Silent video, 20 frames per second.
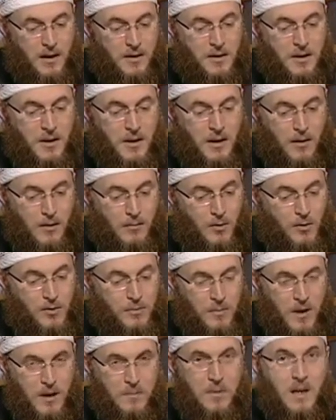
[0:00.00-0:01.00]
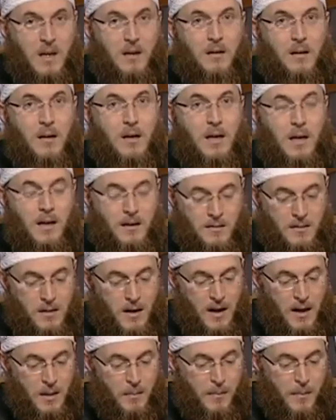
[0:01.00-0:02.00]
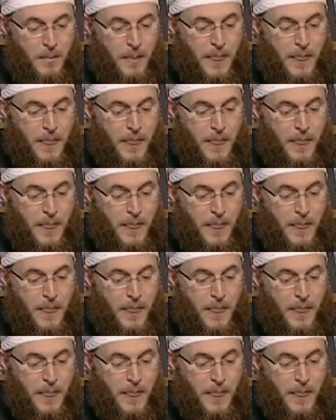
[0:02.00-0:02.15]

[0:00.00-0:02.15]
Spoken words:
She almost made me cry last time.